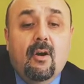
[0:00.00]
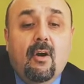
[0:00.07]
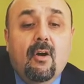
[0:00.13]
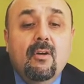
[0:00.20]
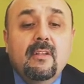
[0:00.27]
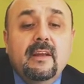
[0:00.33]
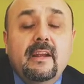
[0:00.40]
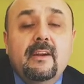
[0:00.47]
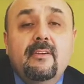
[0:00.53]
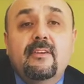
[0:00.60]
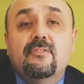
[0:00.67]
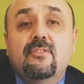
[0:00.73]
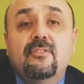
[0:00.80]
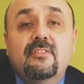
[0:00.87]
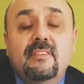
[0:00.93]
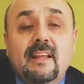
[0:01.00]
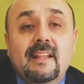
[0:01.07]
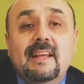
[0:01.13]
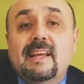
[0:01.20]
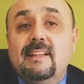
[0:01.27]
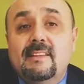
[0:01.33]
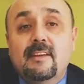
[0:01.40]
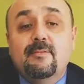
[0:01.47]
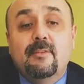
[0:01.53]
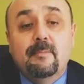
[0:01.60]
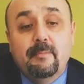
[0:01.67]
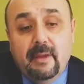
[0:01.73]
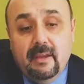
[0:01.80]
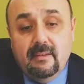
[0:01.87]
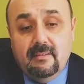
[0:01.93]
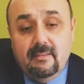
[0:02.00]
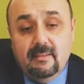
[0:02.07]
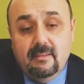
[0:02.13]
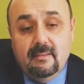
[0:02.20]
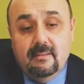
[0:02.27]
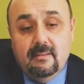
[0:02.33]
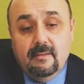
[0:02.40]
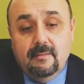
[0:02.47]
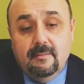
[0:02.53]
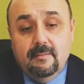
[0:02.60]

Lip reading: All areas are selling at different paces.